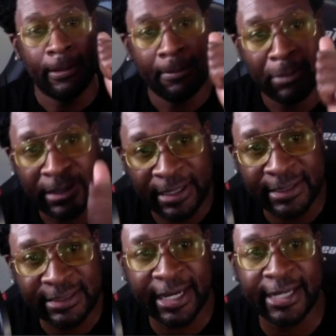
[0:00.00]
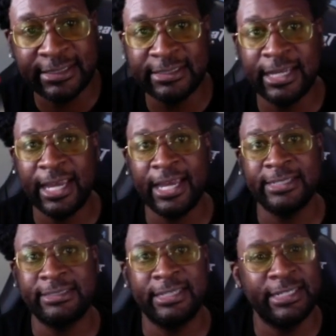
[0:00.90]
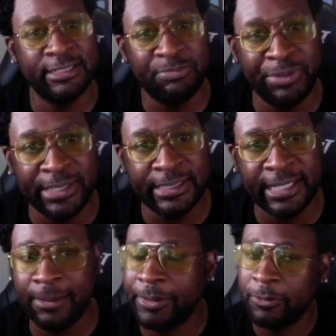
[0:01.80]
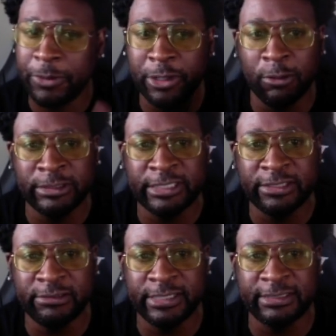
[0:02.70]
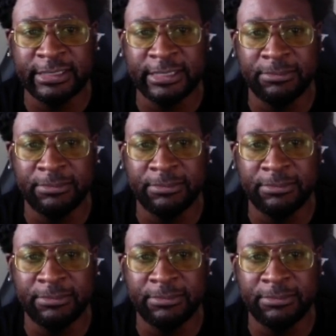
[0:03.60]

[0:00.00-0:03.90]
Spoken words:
because cash is an asset and it's being debited, we know it's increasing in the